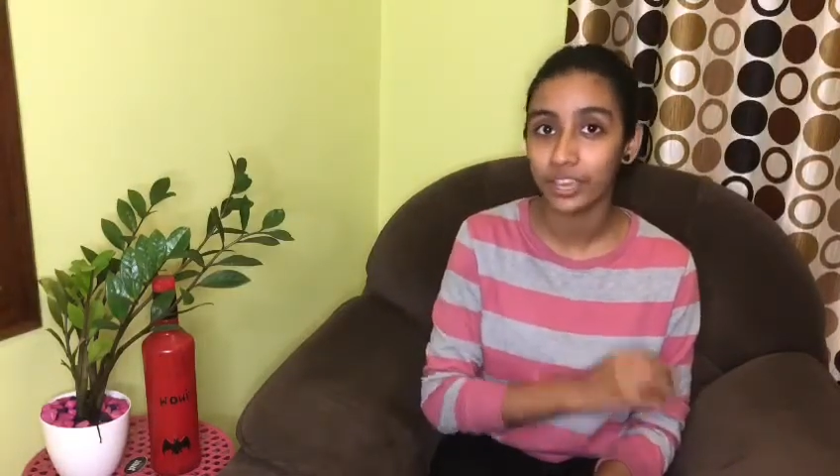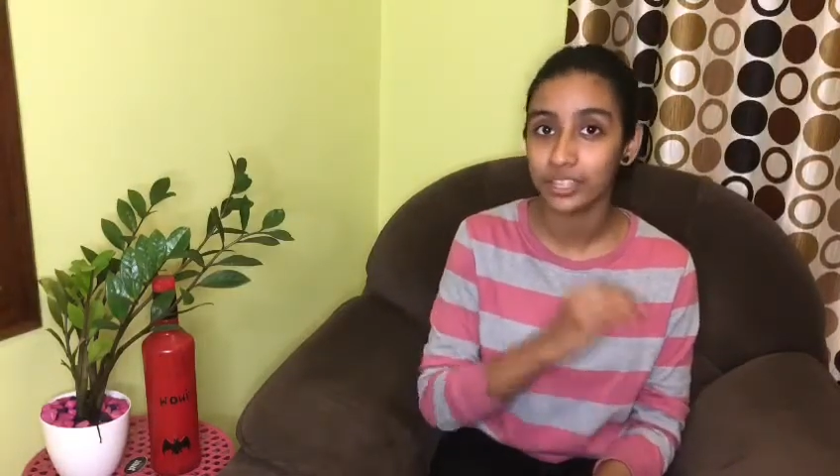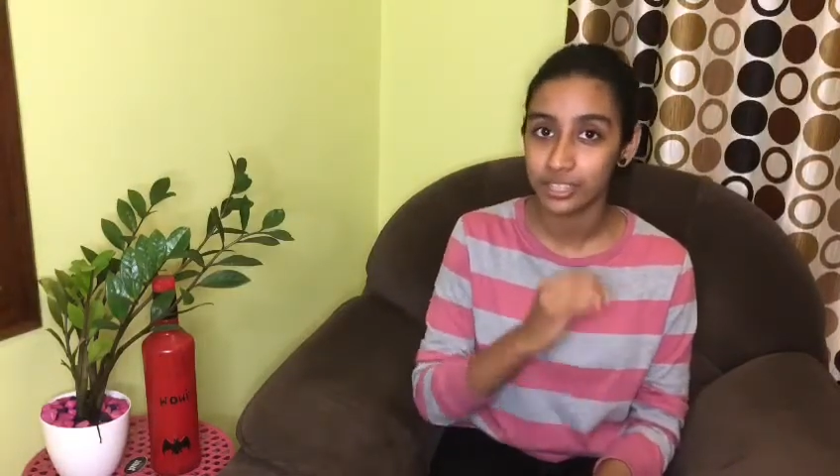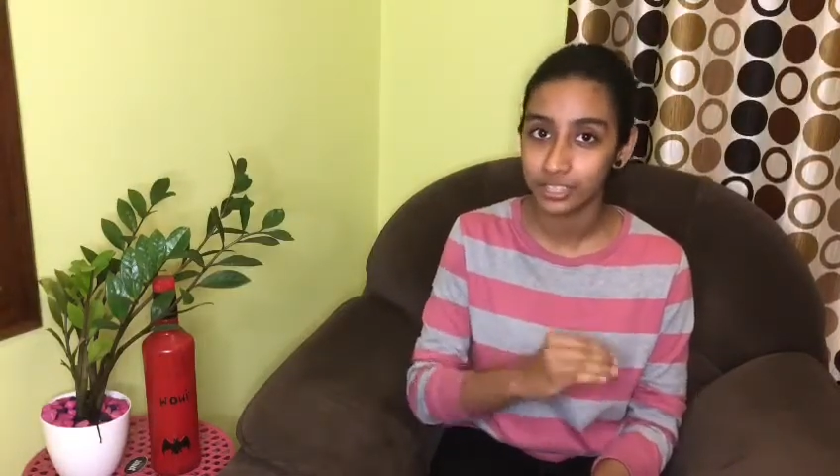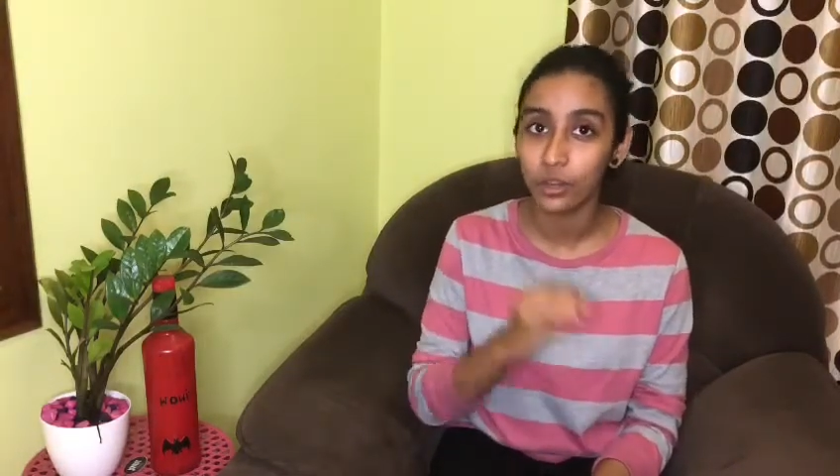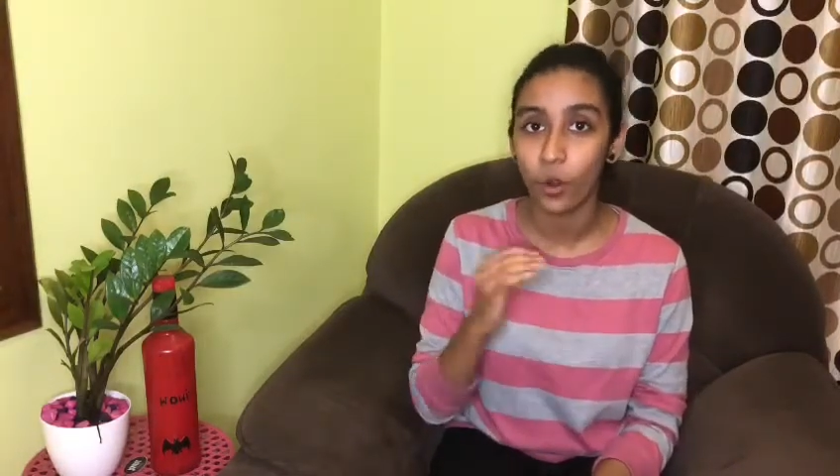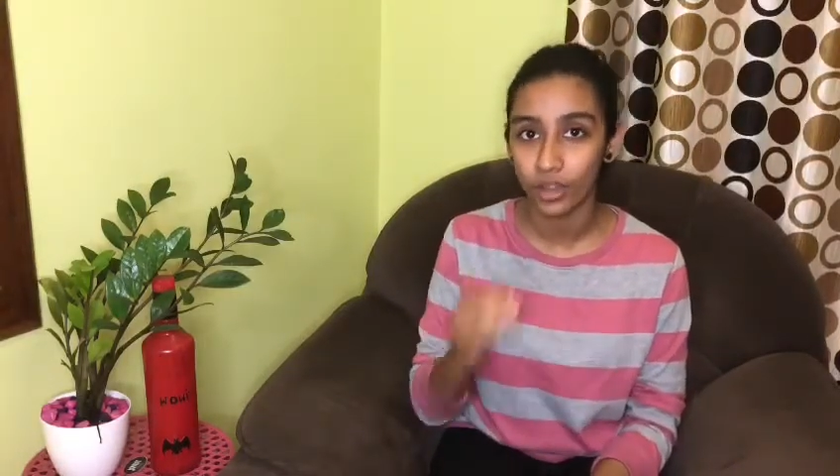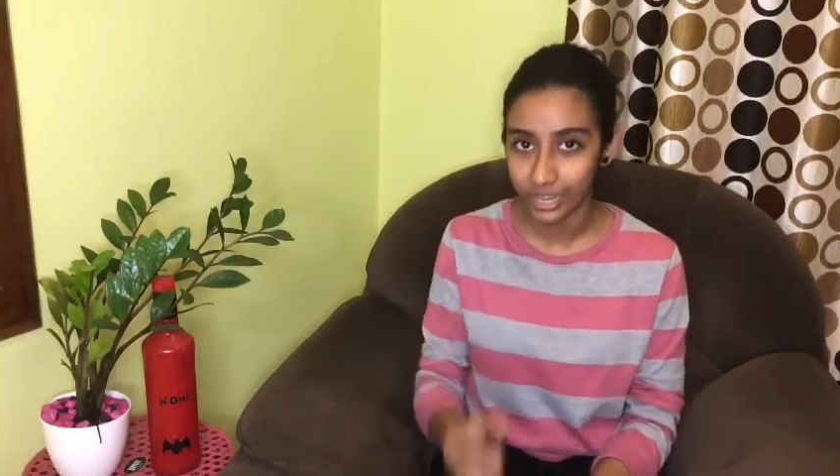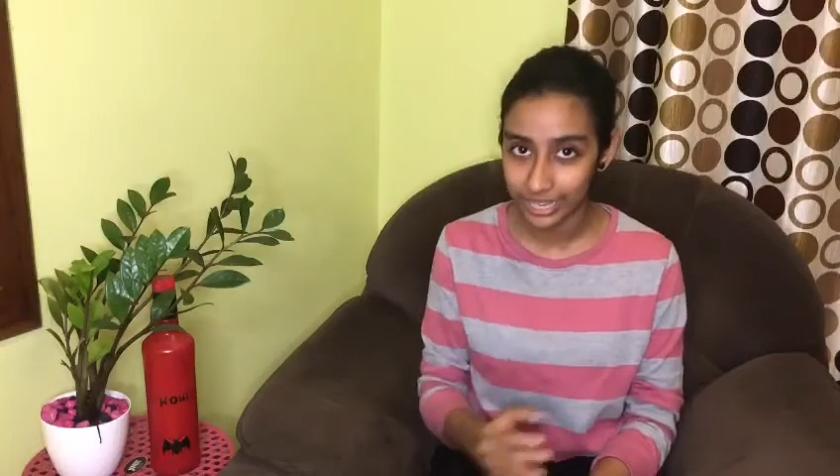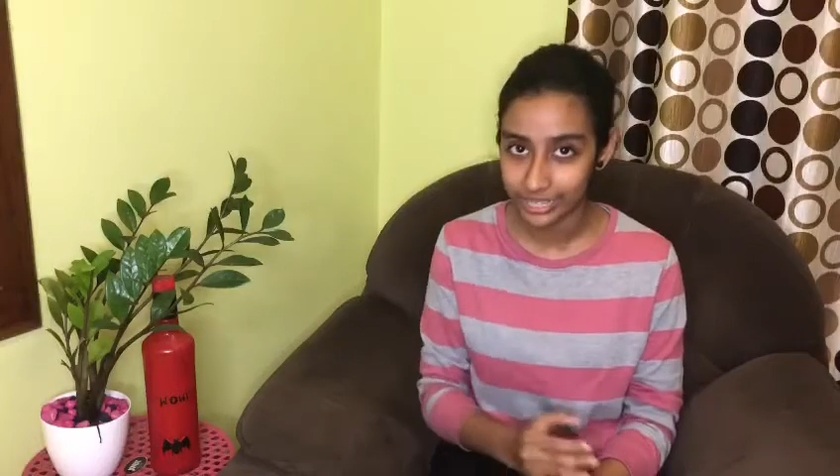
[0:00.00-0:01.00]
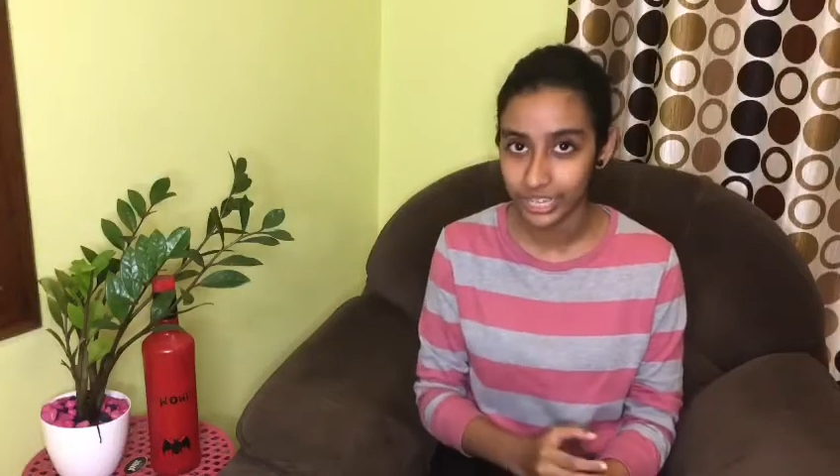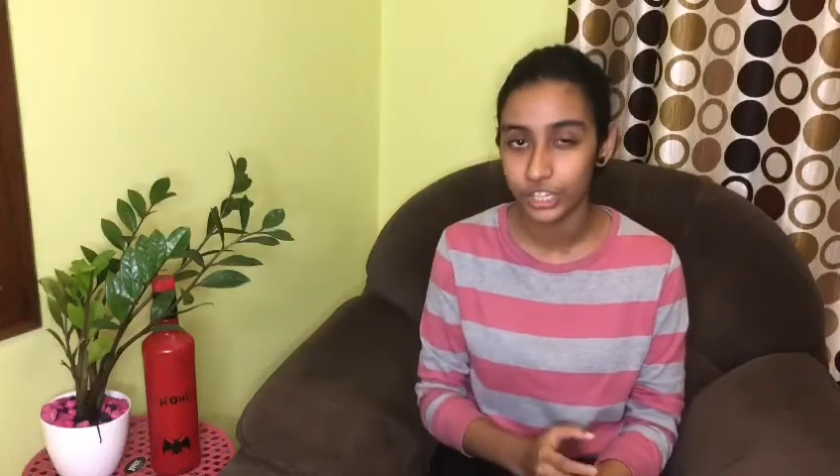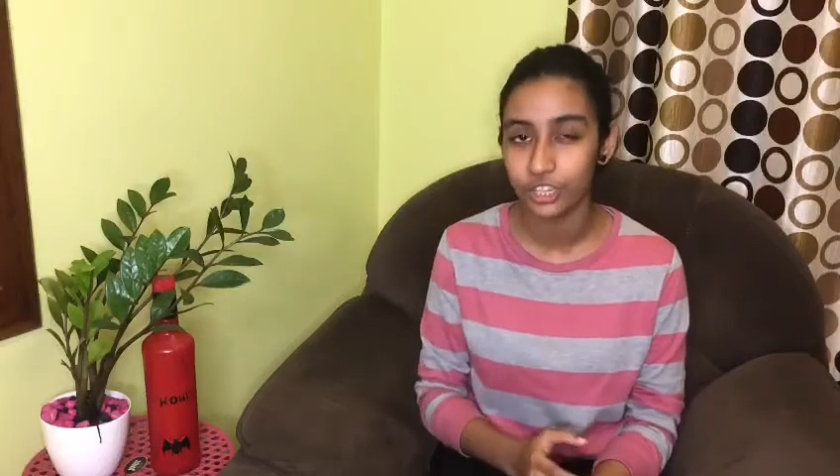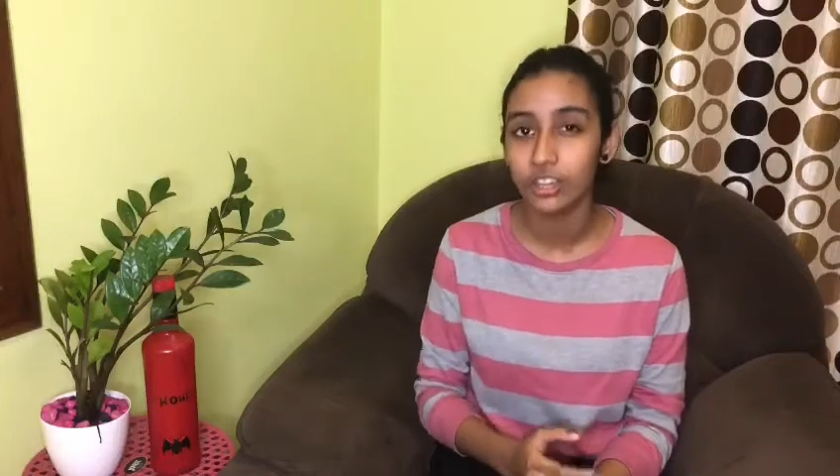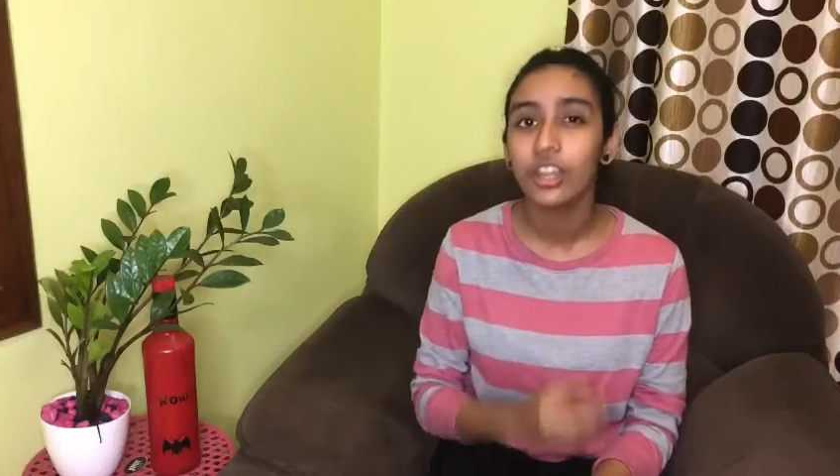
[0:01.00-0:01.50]
a certain
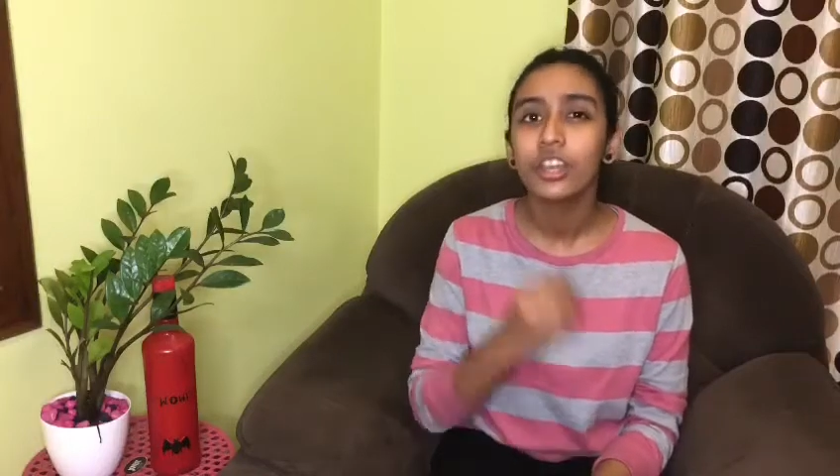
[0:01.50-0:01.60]
organization,